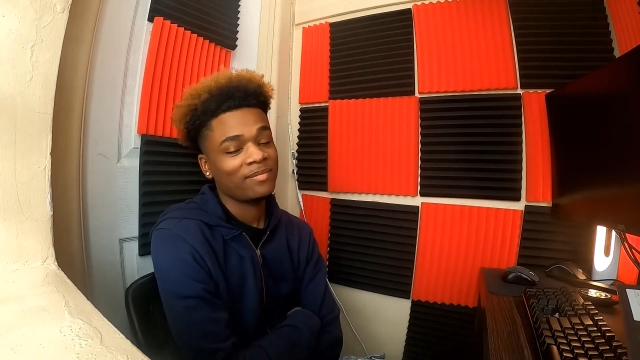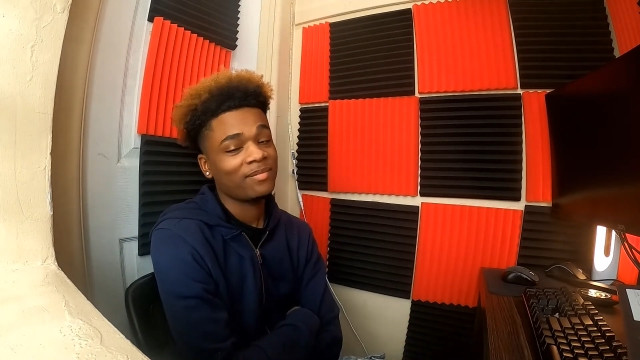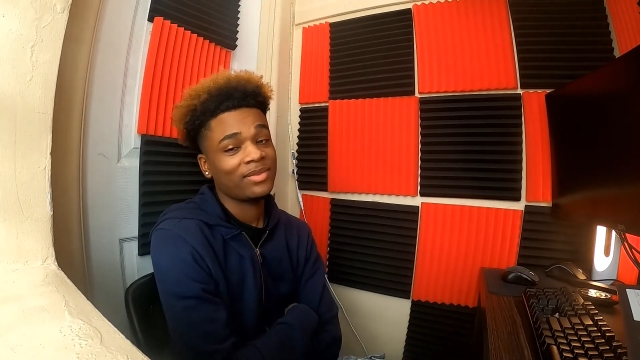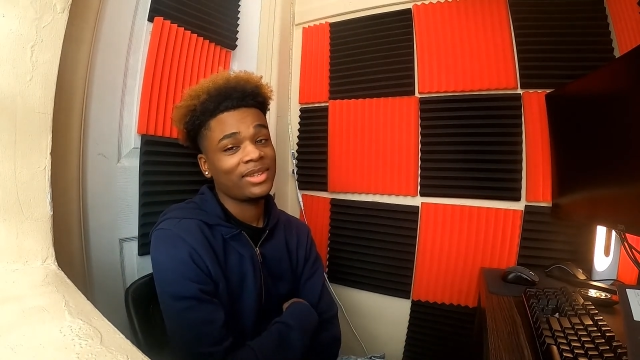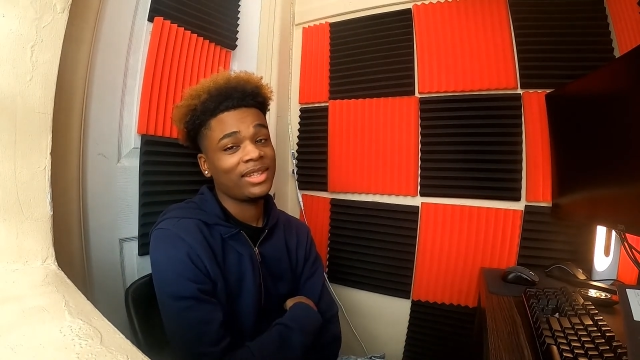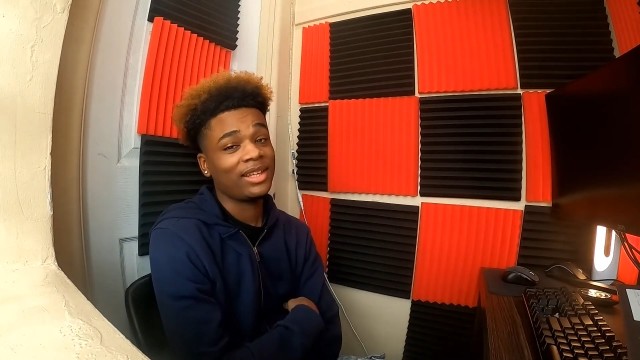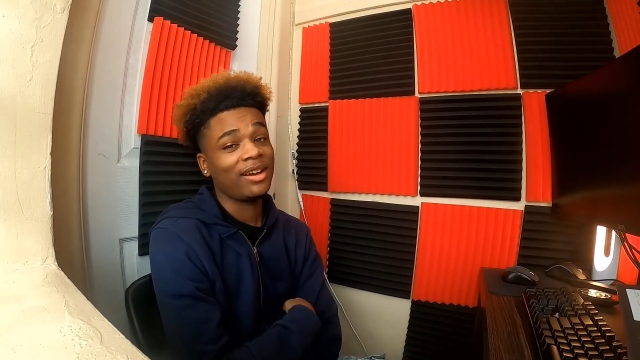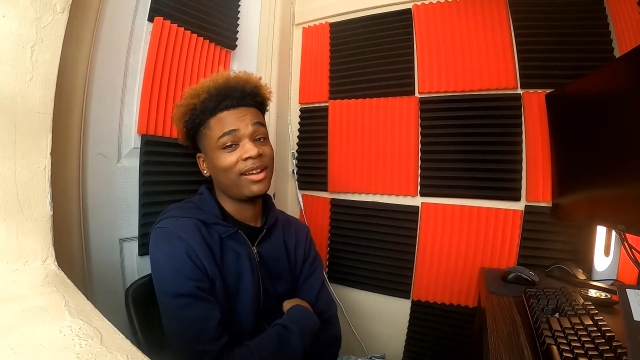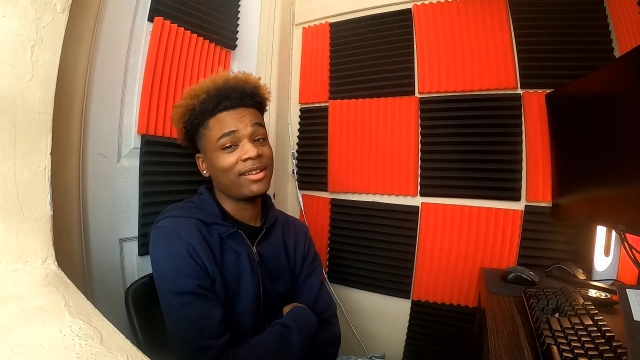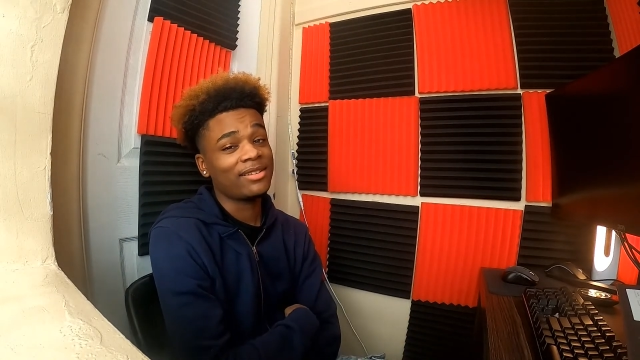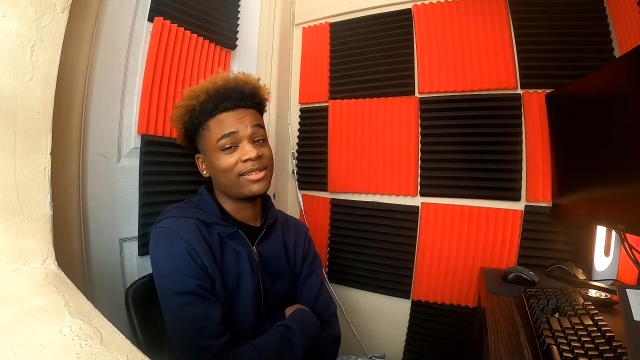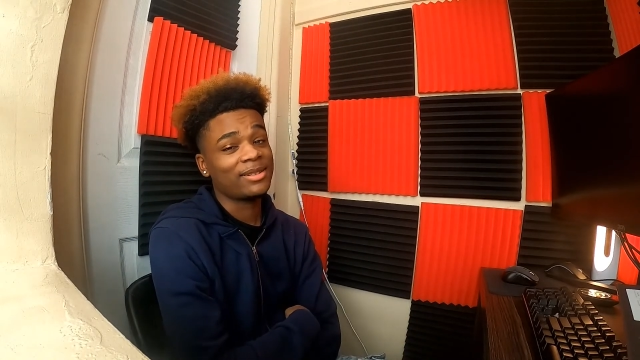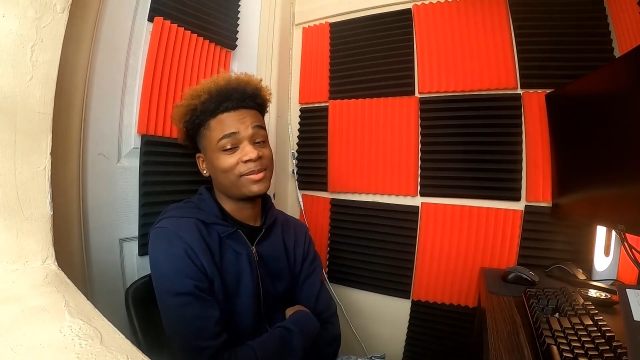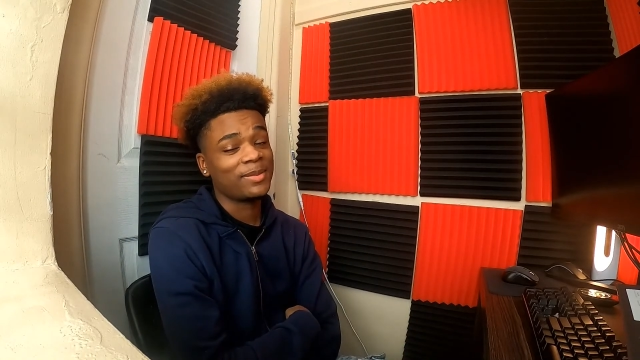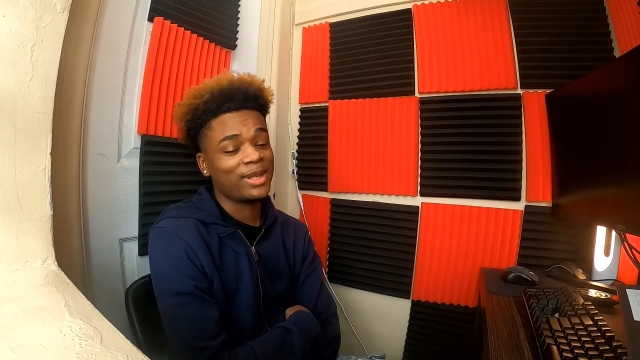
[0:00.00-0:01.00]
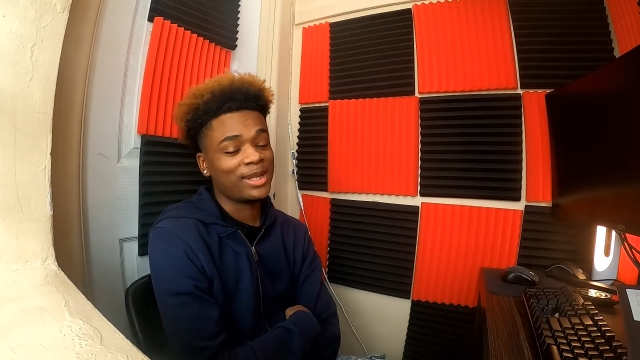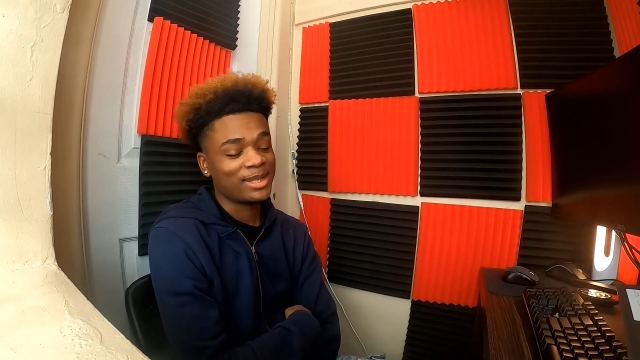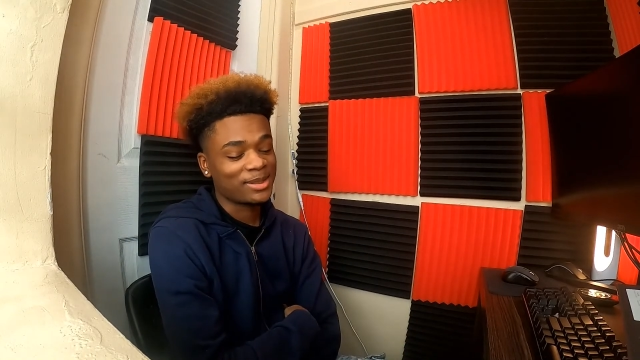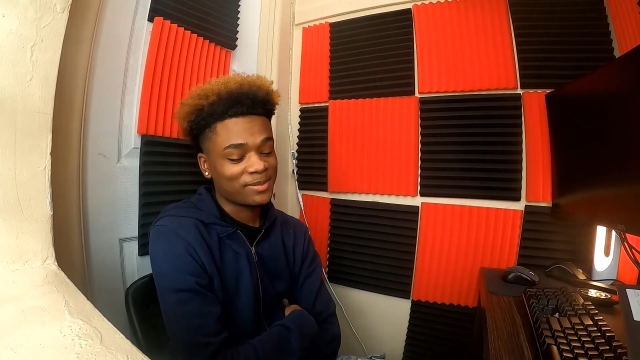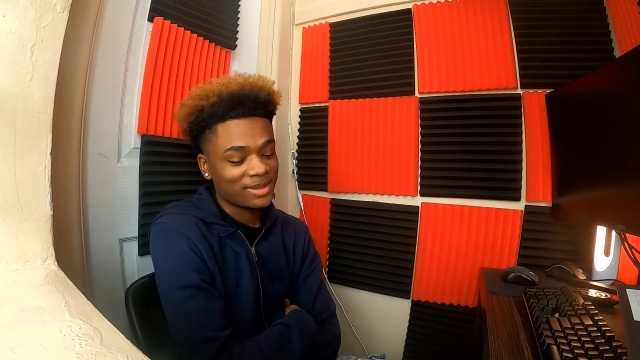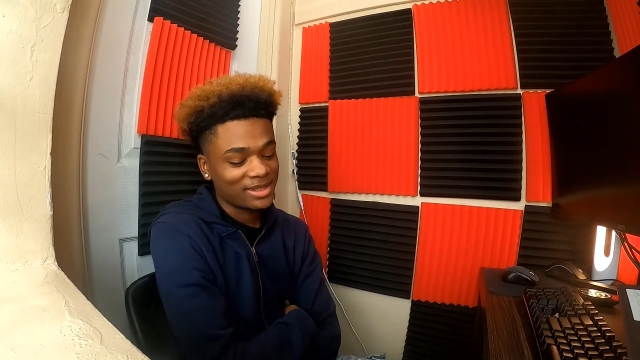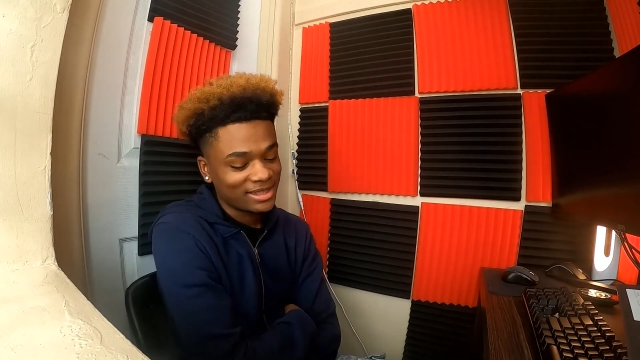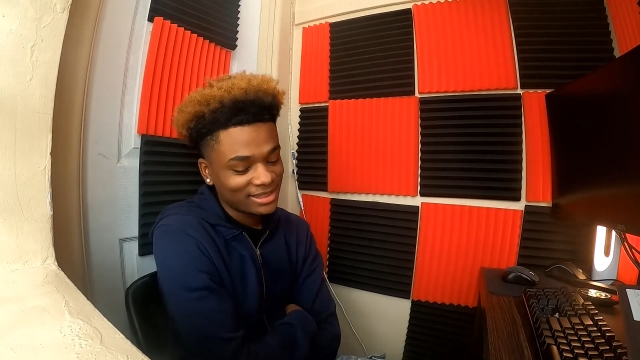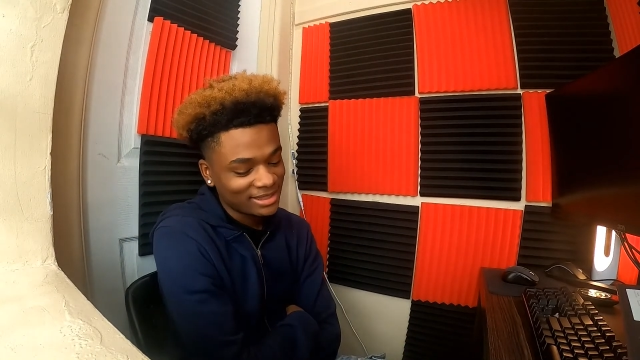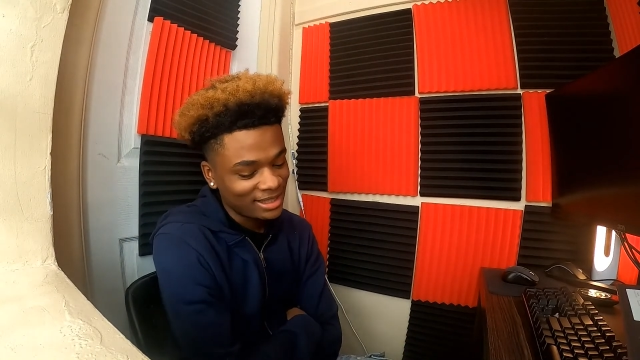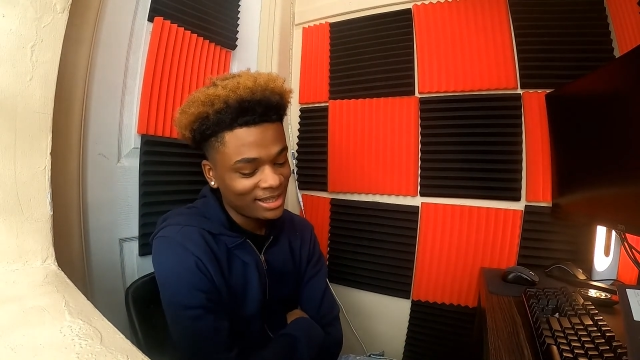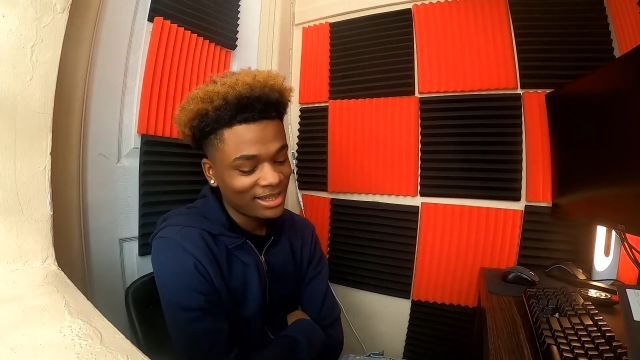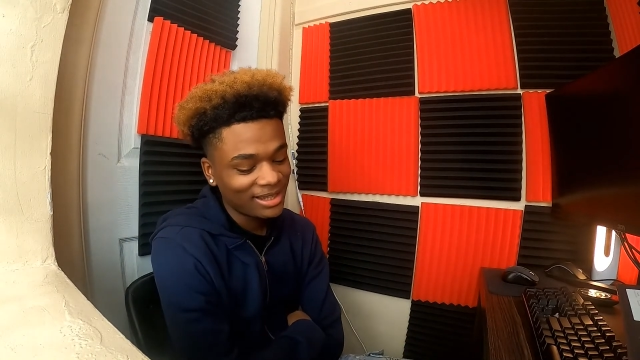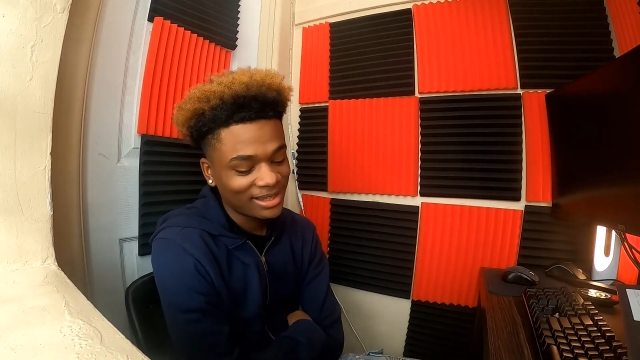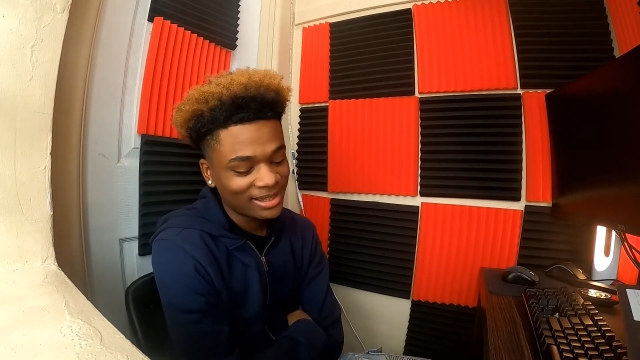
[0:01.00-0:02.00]
Y'all is a menace, bro.
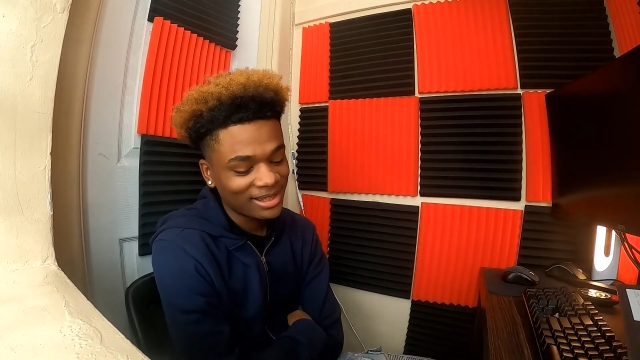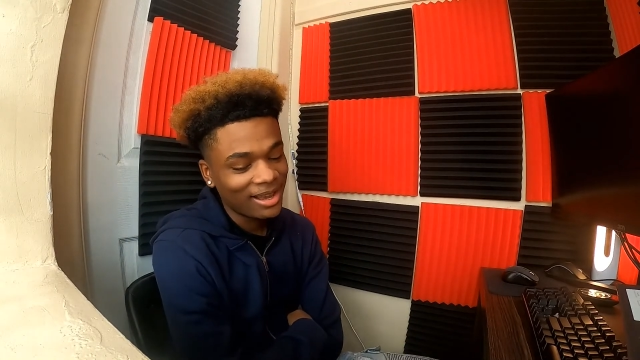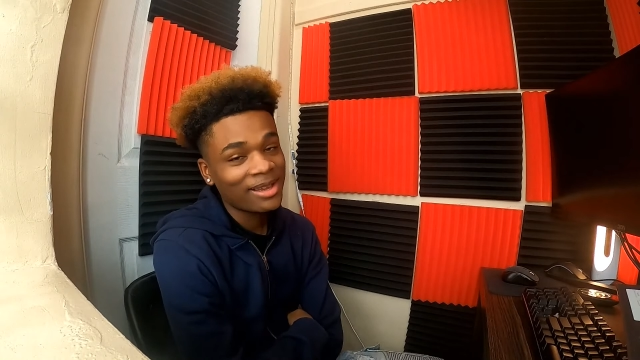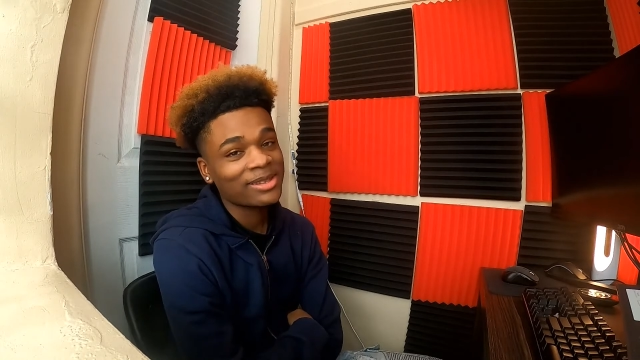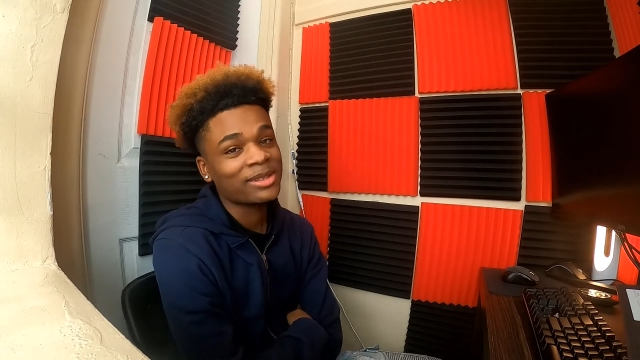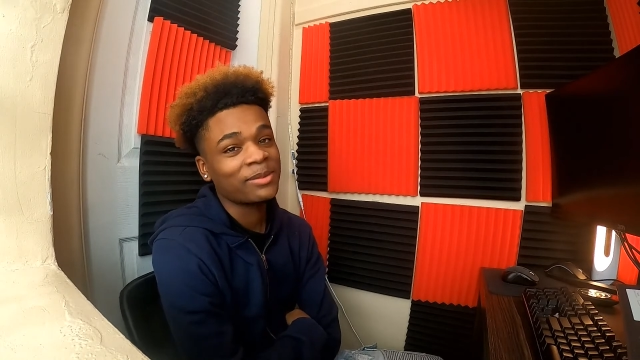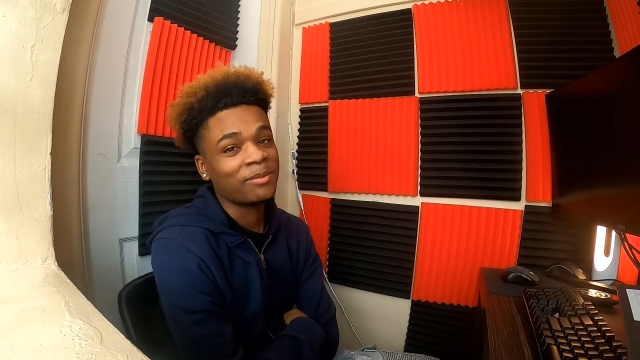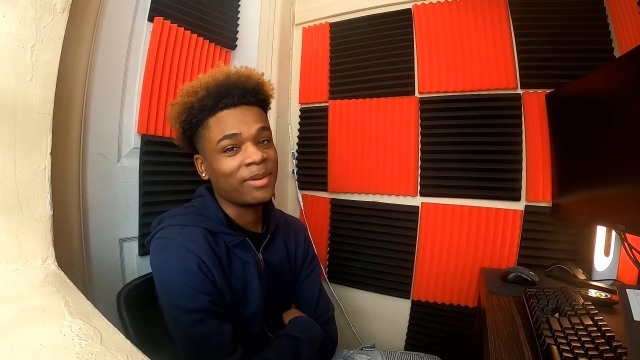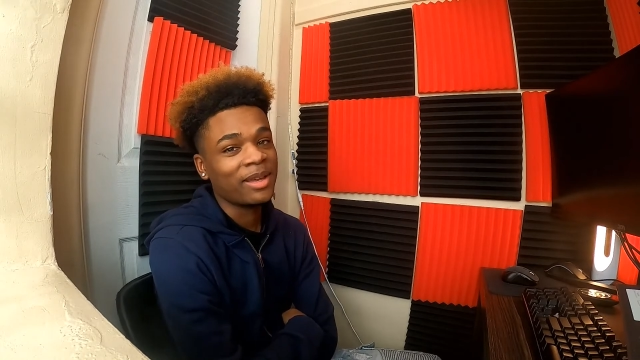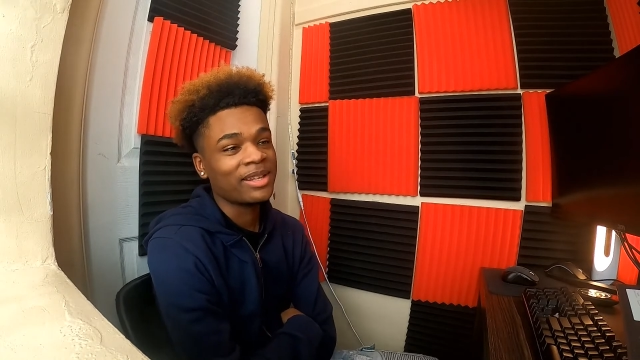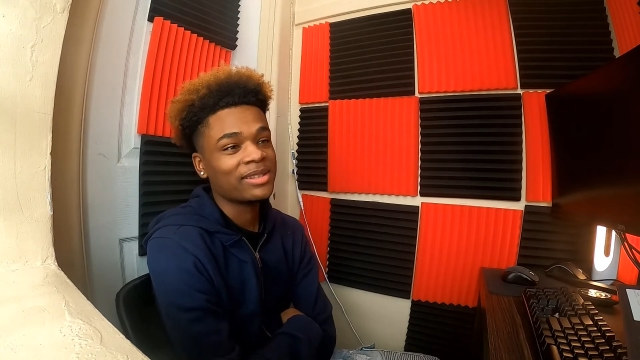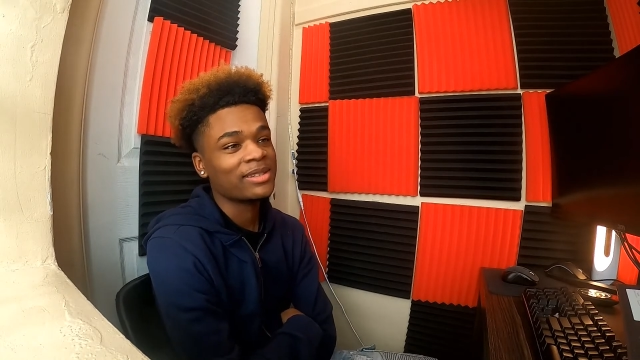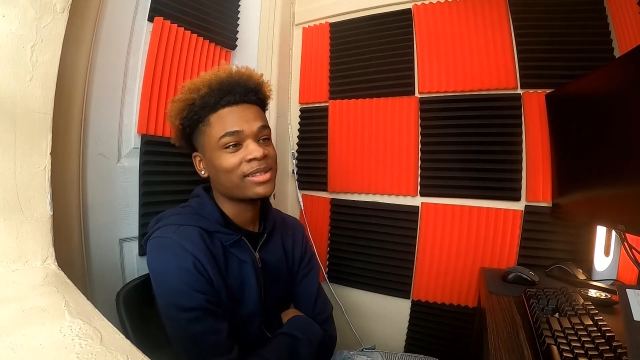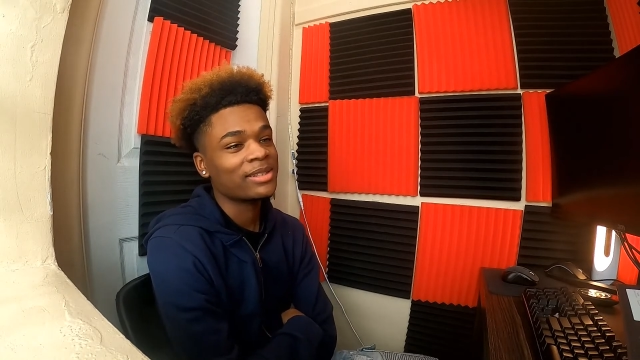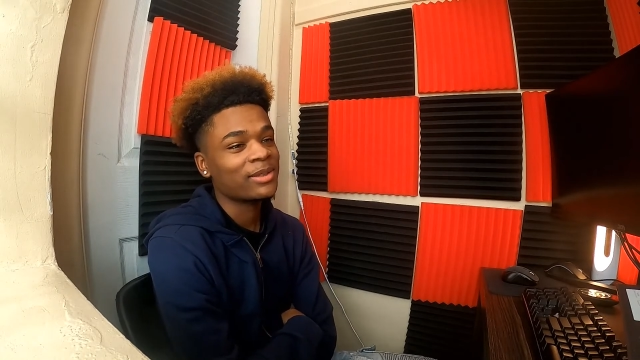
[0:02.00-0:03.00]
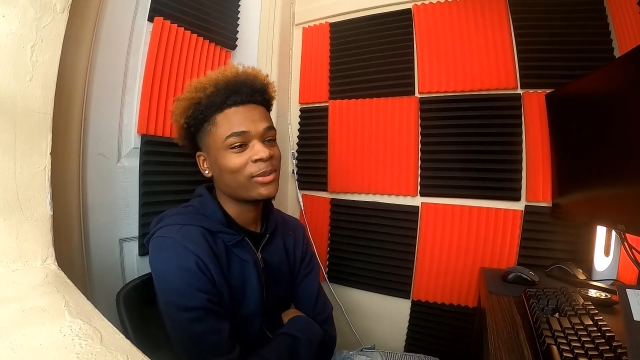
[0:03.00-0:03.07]
Y'all, y'all some menaces.